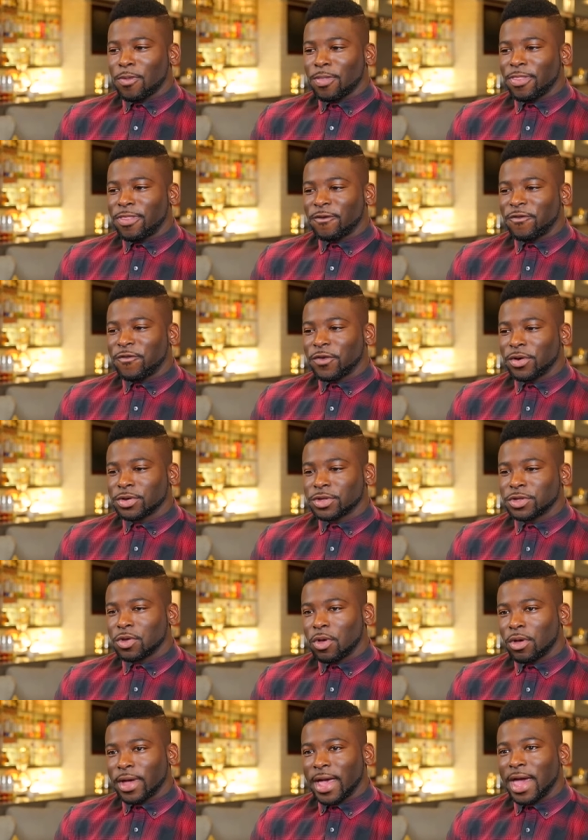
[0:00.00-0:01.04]
The first
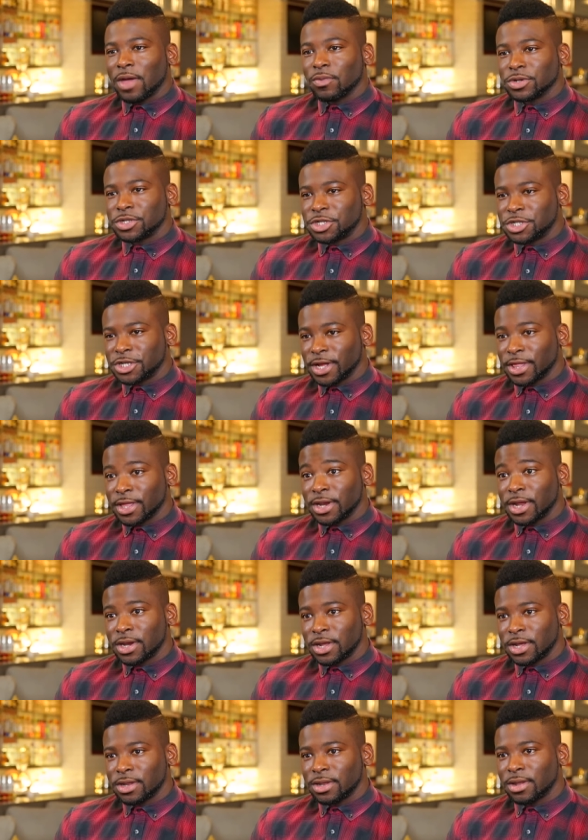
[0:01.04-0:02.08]
song I had was Chillin'
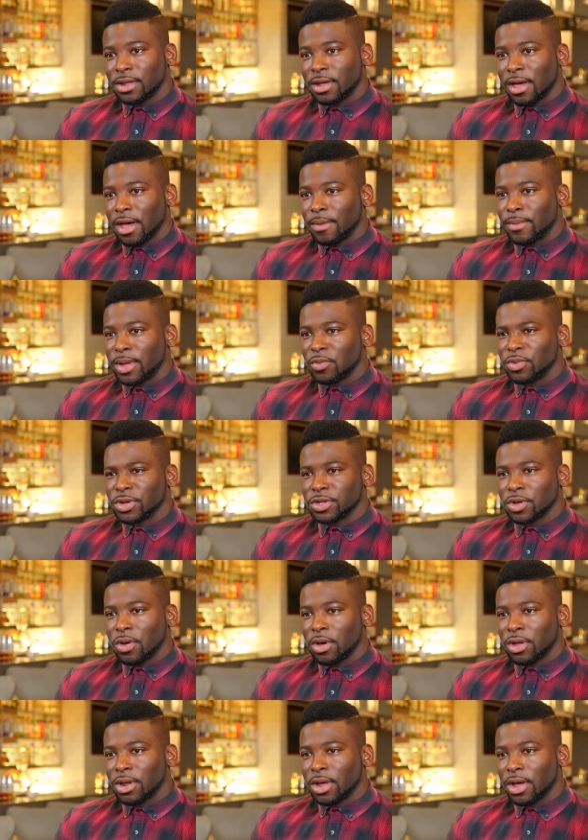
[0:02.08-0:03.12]
In It. It was
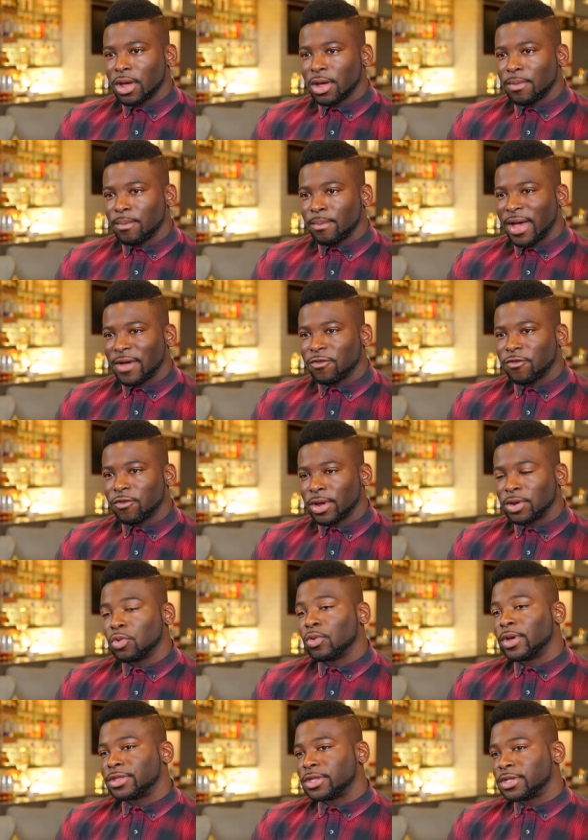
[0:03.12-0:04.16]
on my friend
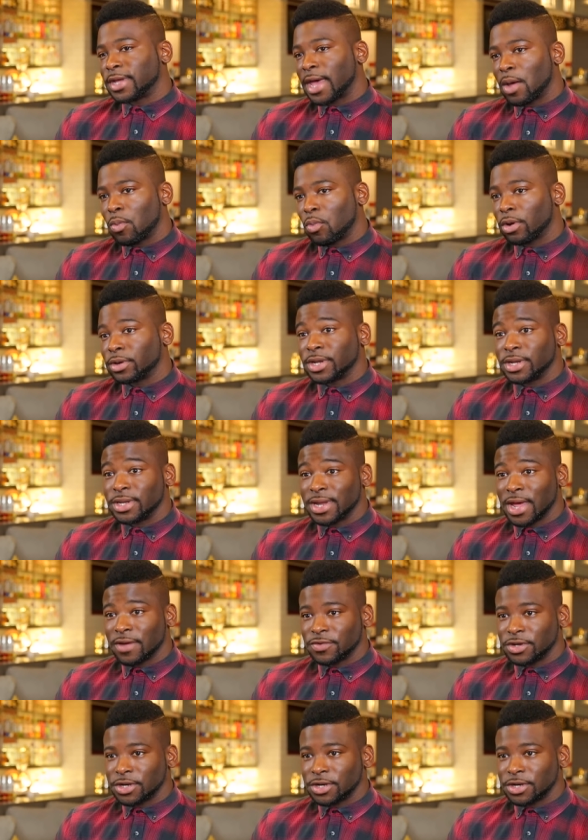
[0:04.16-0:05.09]
who at the time worked at Def